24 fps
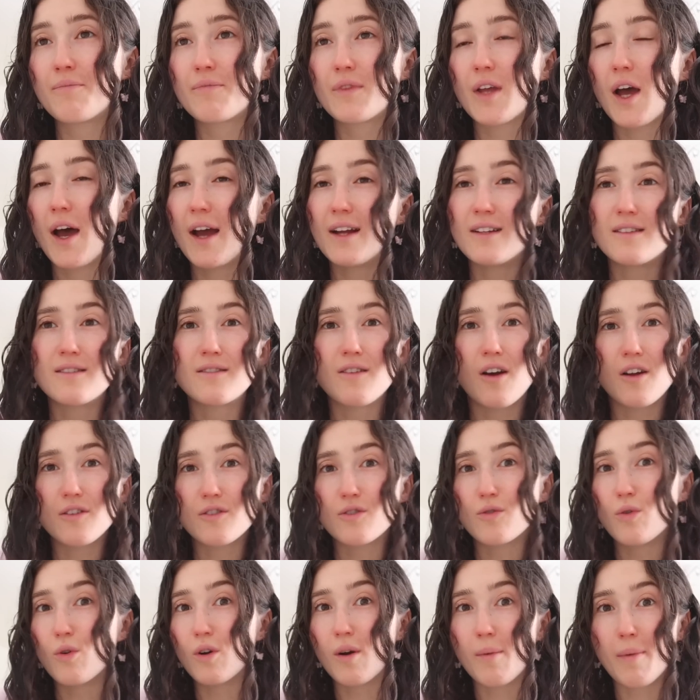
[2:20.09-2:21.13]
that I'd start to
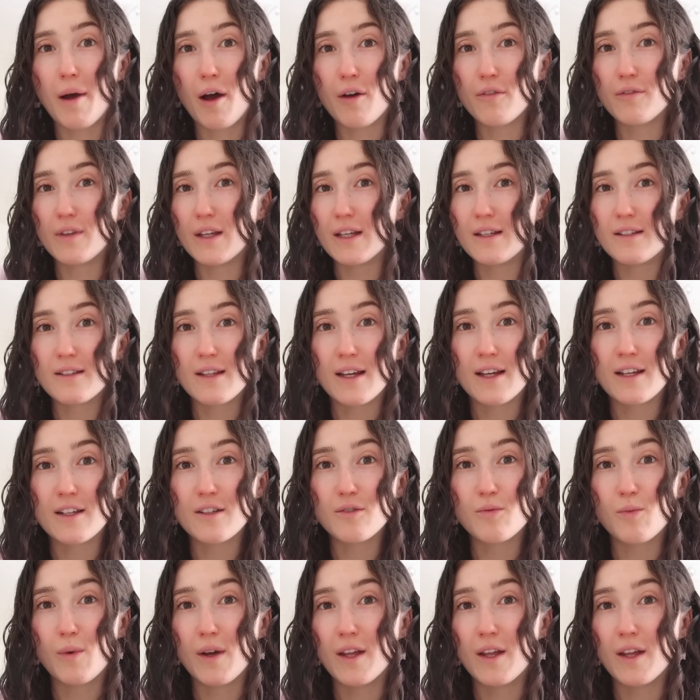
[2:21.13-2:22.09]
talk about these things